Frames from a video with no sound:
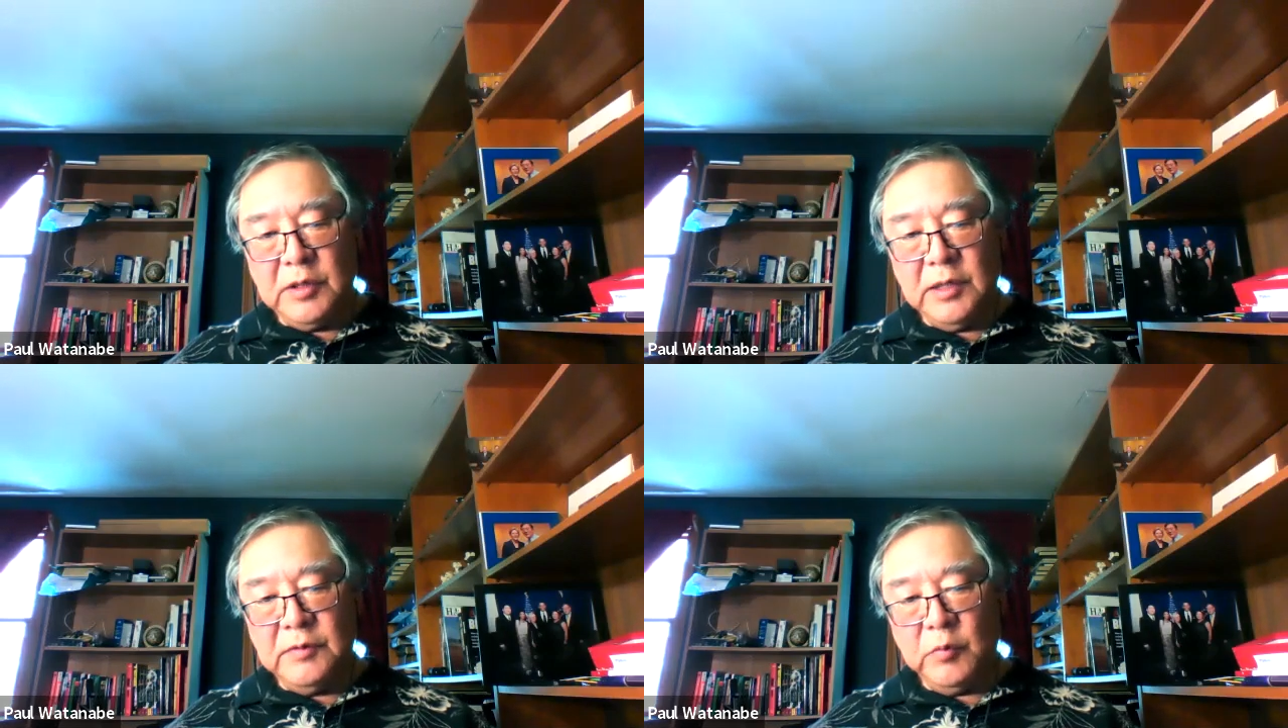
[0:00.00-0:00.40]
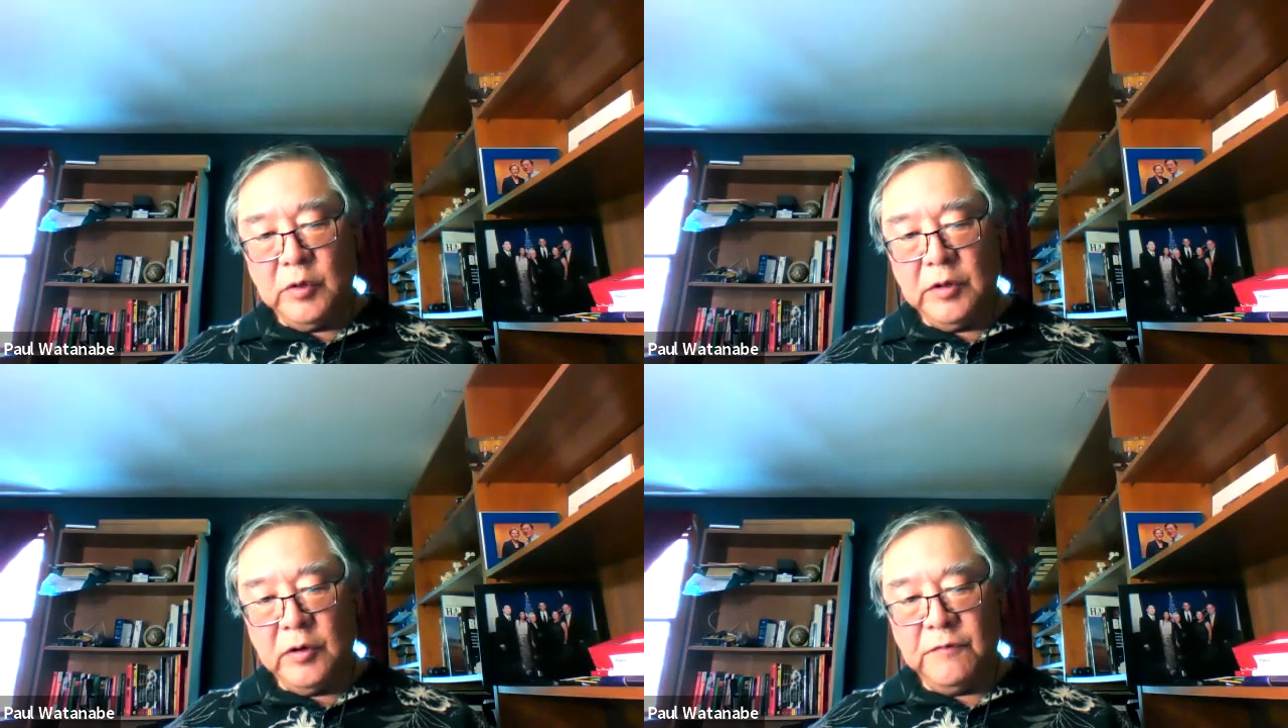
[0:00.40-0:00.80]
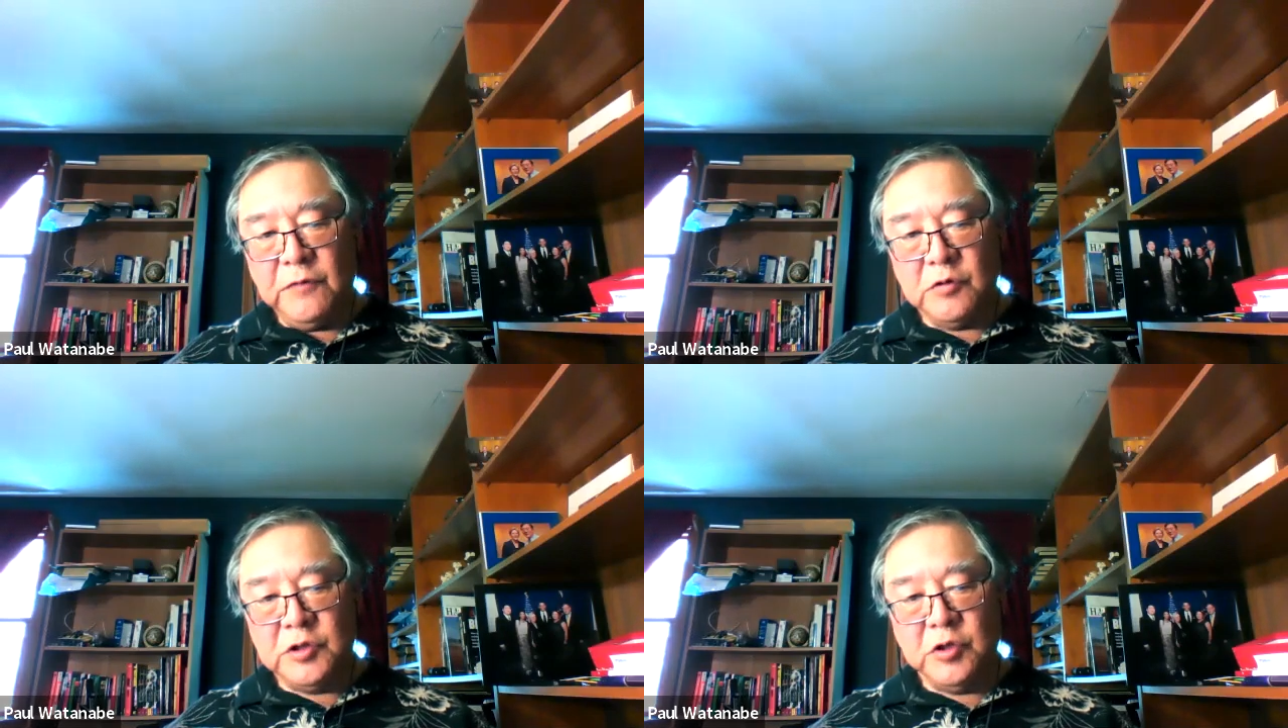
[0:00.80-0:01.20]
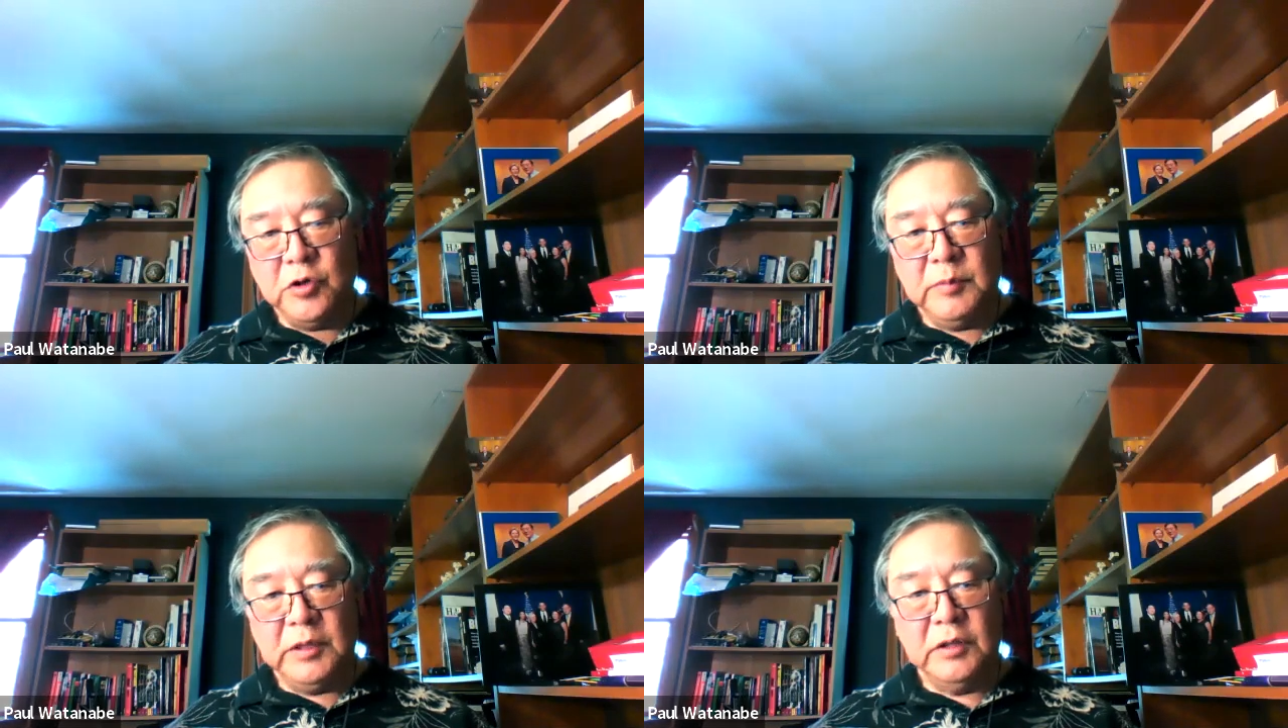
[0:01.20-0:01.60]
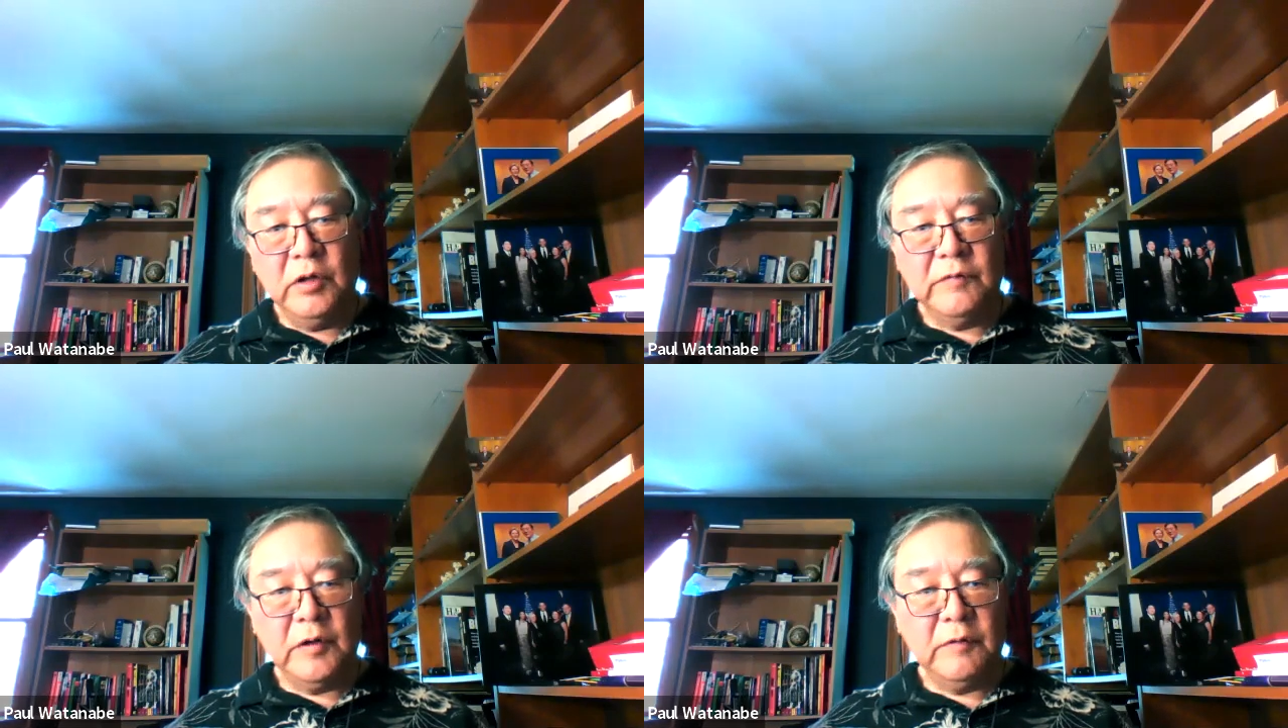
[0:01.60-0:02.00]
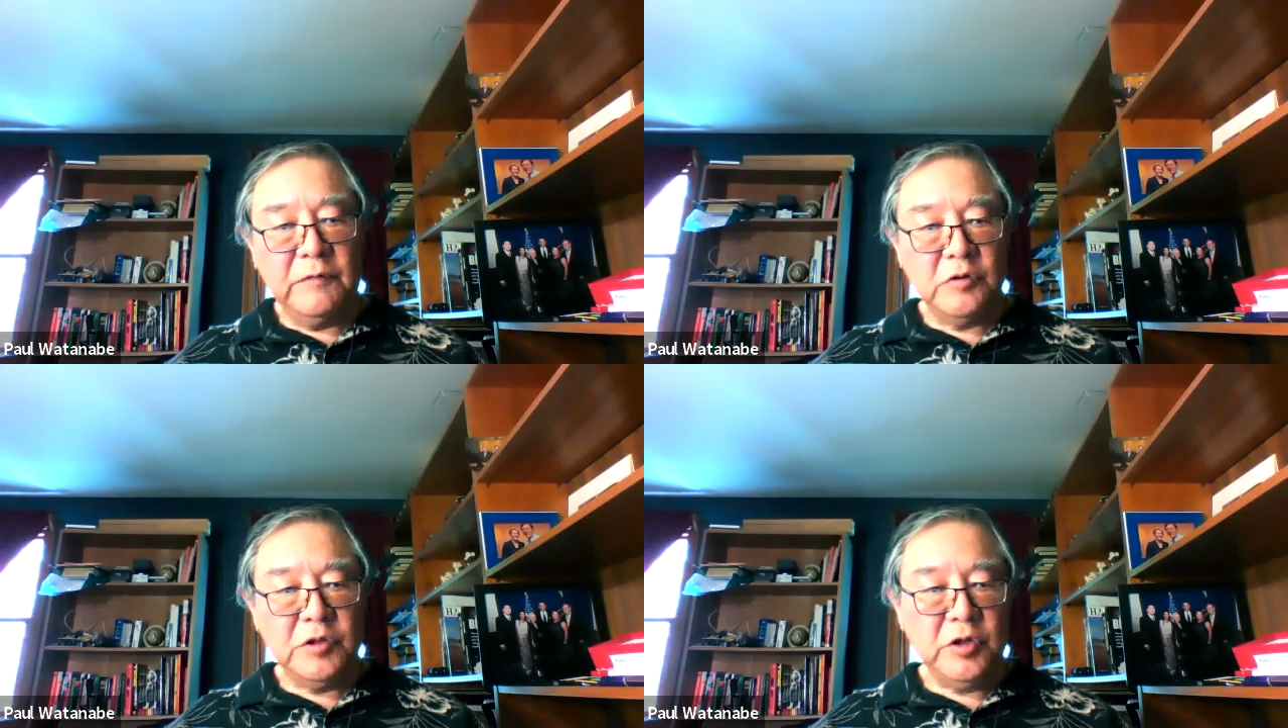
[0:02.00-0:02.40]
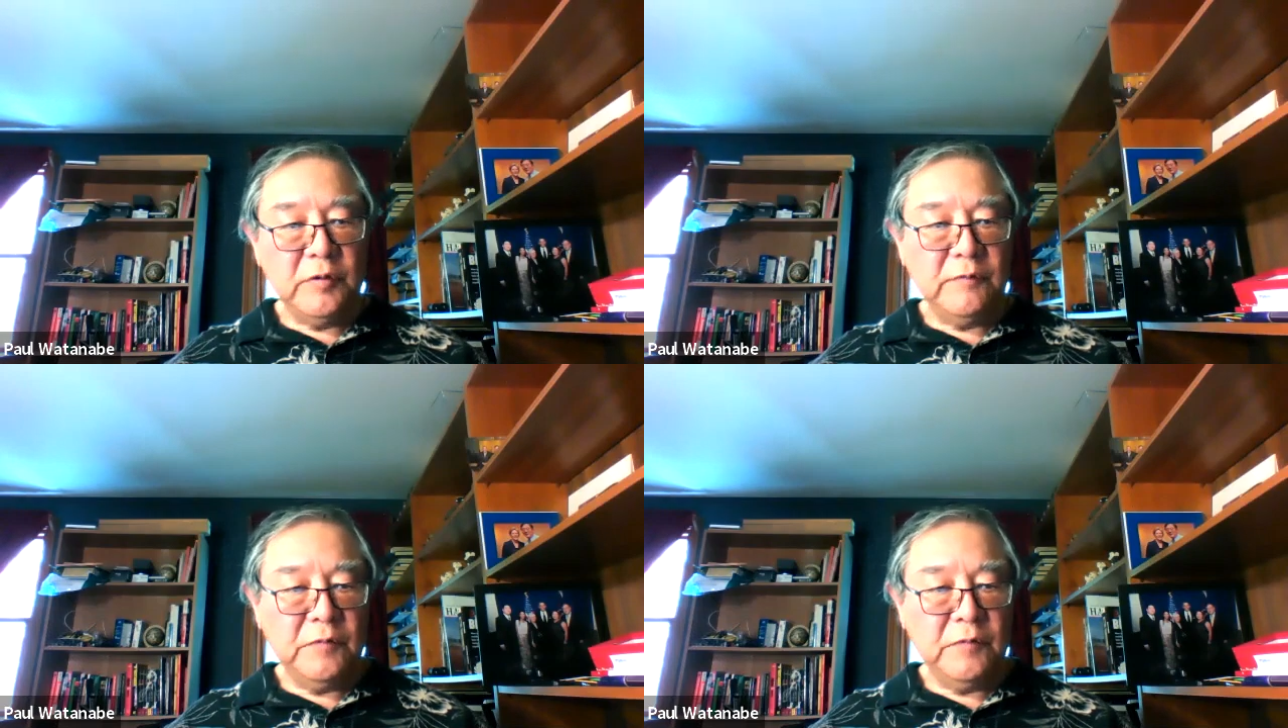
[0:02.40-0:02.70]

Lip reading: within her first term, a little over her first term,